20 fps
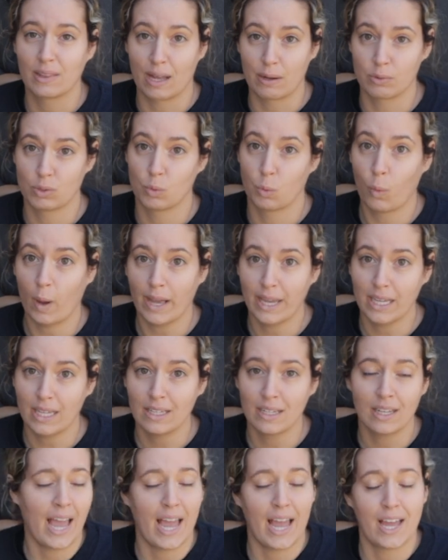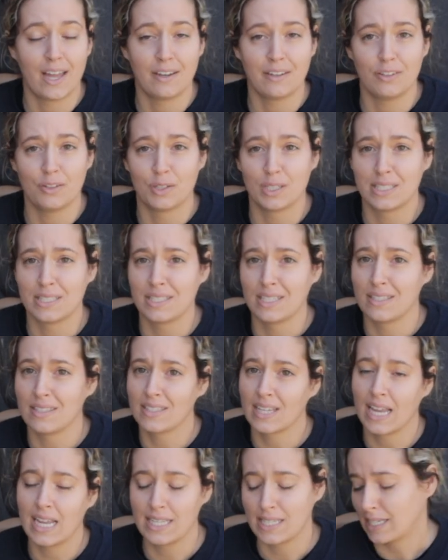that was white and you could see
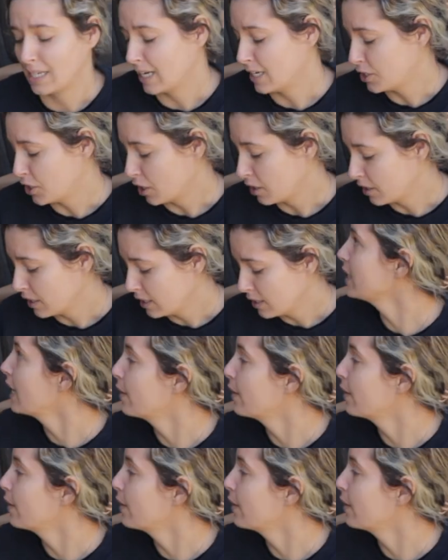stains and get dirty.